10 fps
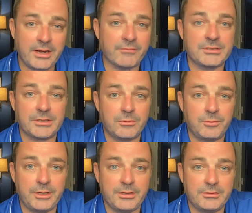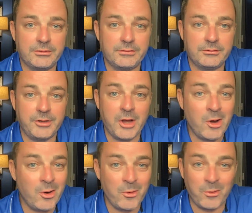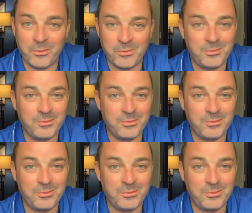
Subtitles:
every single week? No.